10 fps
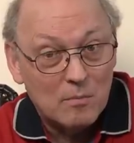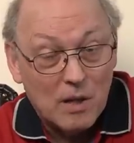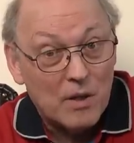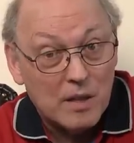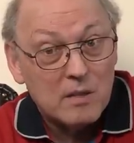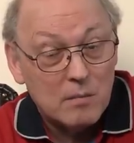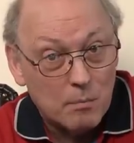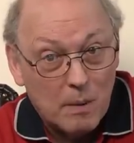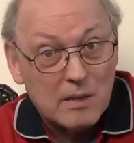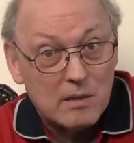Well, that
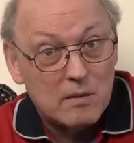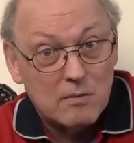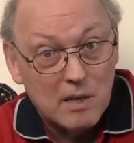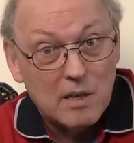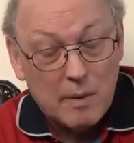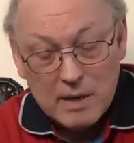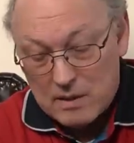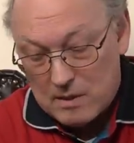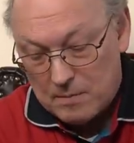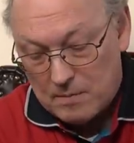matters, really
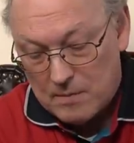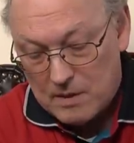matters.